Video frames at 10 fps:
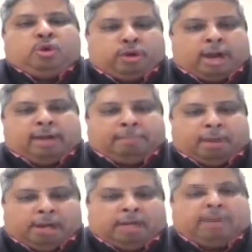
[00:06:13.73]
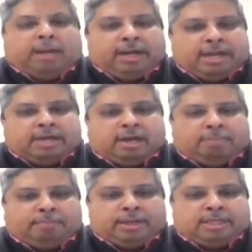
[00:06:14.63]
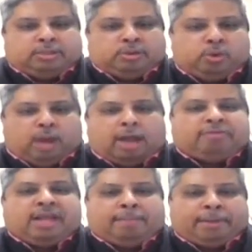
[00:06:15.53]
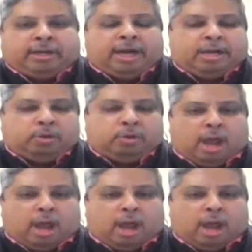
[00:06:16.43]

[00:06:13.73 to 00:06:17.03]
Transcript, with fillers: look at multiple Indian companies who have the appetite